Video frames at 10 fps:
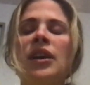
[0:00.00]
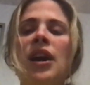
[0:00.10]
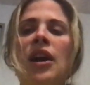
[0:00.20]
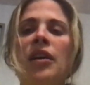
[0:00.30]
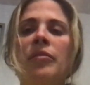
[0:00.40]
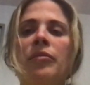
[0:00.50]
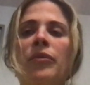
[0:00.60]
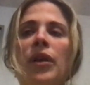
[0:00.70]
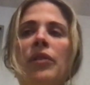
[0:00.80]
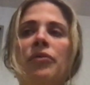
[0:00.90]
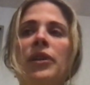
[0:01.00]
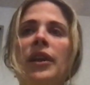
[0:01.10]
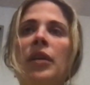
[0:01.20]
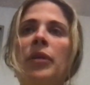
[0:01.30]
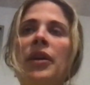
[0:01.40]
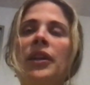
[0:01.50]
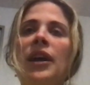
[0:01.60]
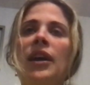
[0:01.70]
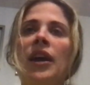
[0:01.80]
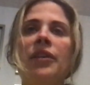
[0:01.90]
If we think about
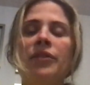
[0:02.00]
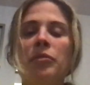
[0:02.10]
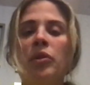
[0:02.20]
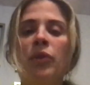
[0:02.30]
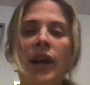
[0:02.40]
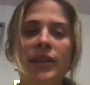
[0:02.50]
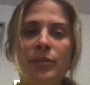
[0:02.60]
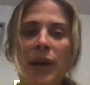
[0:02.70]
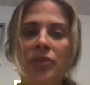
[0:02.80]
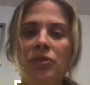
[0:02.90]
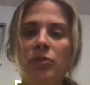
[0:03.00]
that kind of from a wide spectrum,